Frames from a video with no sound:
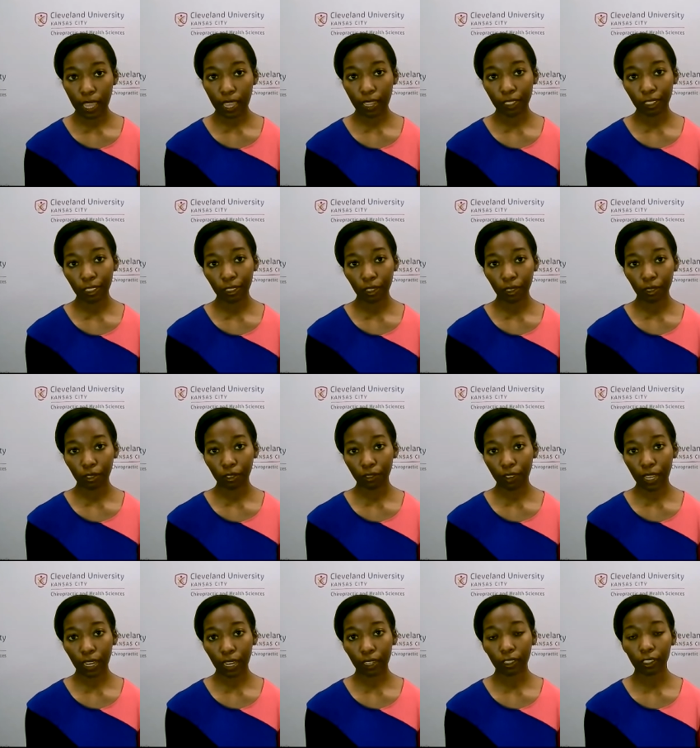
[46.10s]
External
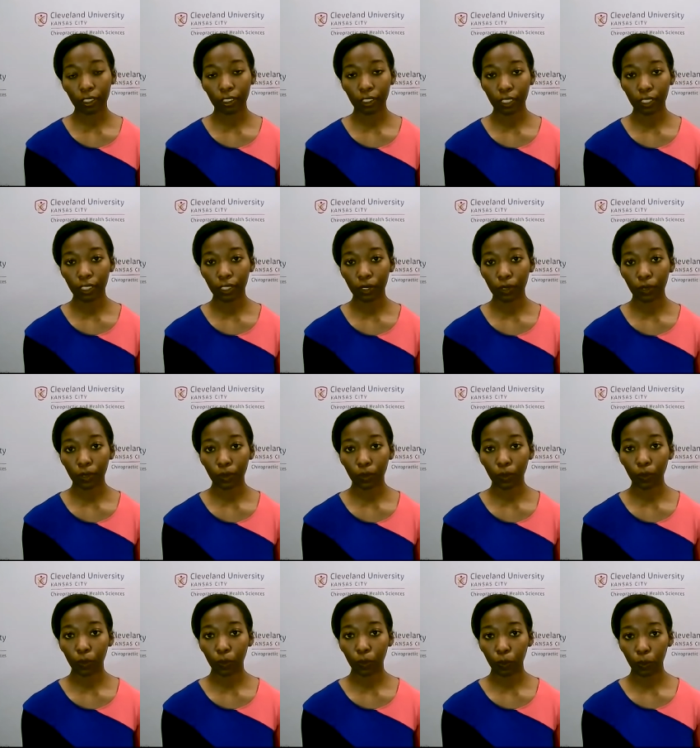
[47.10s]
factors include
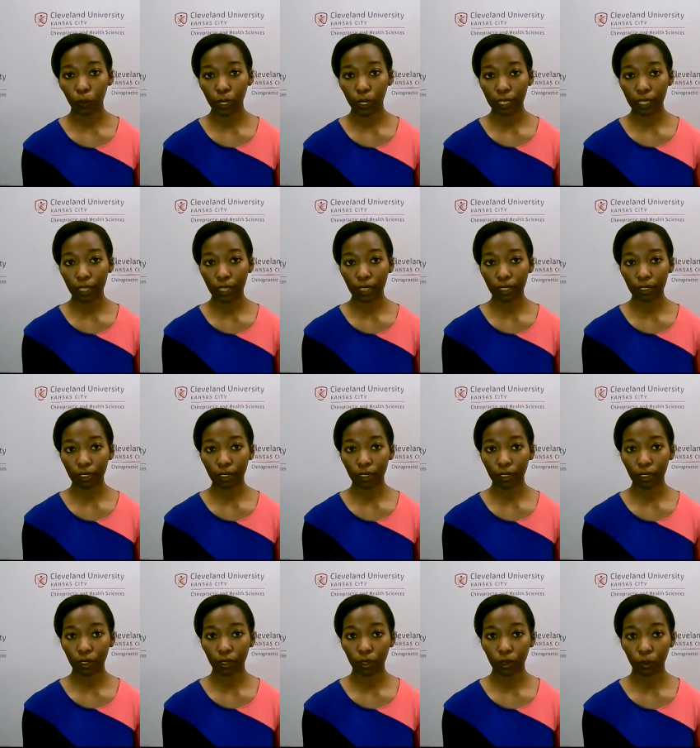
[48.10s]
weak
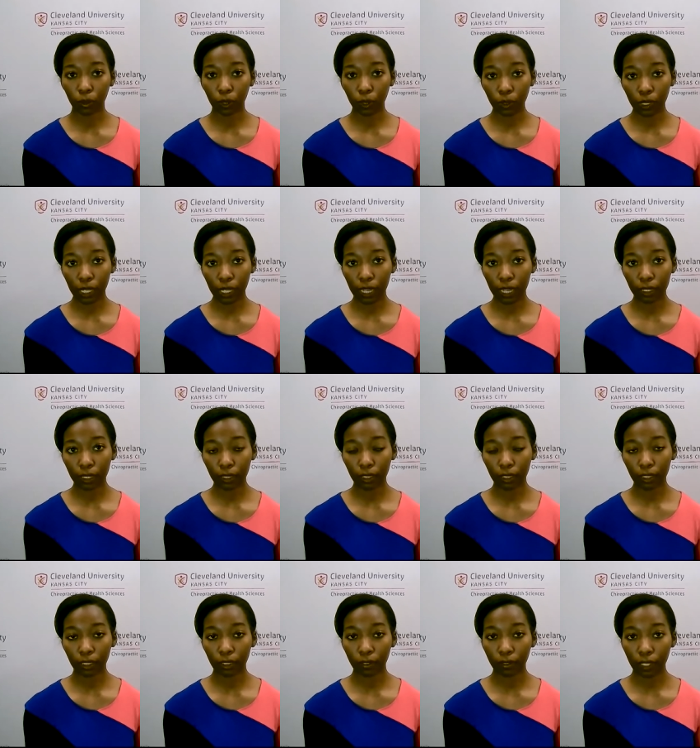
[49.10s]
external
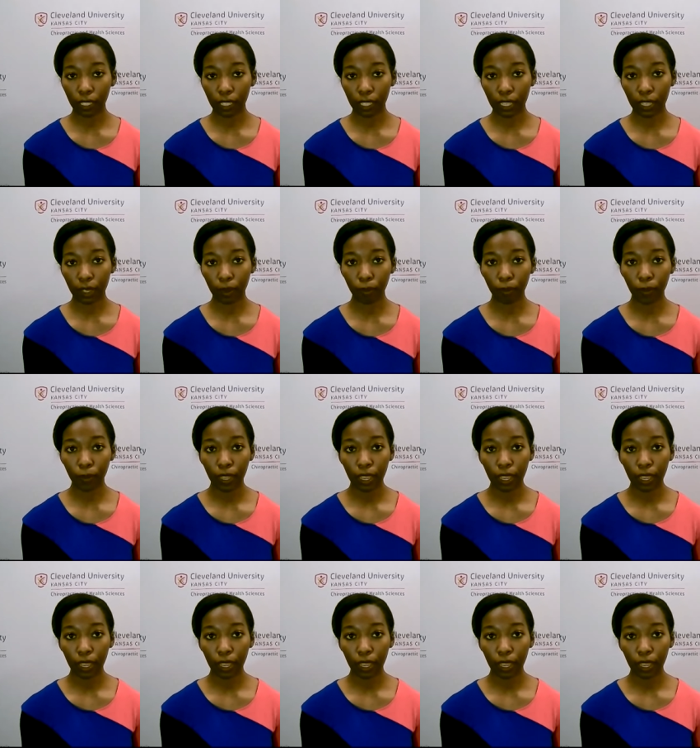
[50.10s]
rotators of the hip,